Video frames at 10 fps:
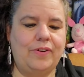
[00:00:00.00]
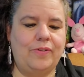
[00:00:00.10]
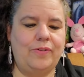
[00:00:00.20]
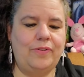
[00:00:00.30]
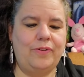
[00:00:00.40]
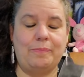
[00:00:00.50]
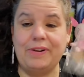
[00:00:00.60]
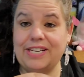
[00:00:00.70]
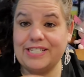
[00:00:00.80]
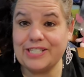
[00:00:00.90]
oh, a
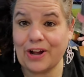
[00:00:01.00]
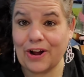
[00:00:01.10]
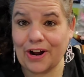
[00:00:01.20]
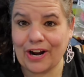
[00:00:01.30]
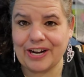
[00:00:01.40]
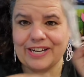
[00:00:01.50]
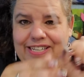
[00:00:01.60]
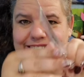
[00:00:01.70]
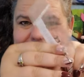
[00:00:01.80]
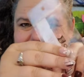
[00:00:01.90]
pretty star.
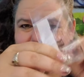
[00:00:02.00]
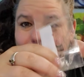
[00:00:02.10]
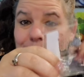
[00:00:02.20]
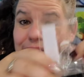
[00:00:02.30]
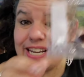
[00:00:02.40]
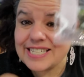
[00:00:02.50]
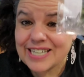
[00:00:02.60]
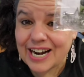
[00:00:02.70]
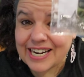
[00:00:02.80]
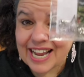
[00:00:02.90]
A pretty
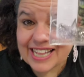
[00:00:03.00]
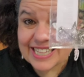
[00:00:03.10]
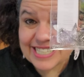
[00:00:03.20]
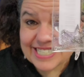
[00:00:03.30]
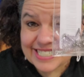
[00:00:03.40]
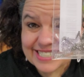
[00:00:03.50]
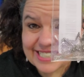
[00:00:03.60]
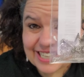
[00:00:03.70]
star necklace.